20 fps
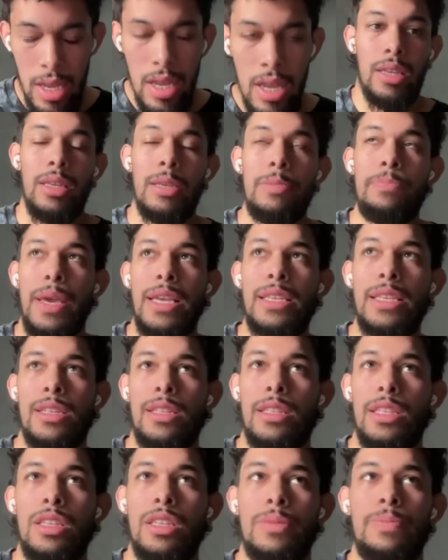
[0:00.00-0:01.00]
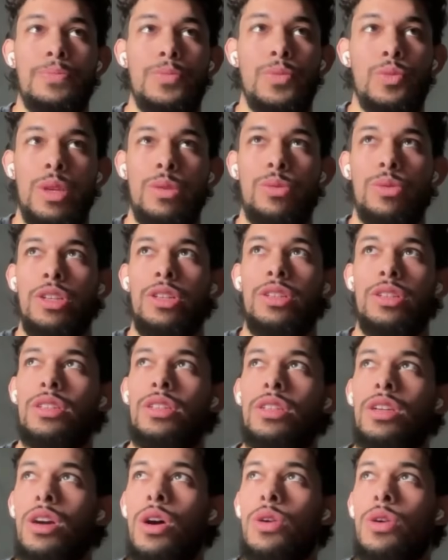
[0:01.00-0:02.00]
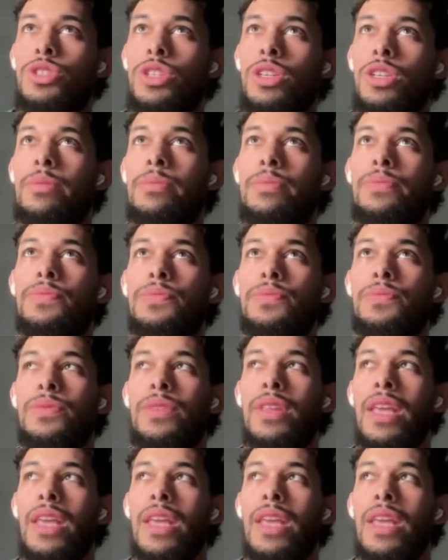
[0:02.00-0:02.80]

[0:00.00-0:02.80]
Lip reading: Yeah. He basically, we would coach him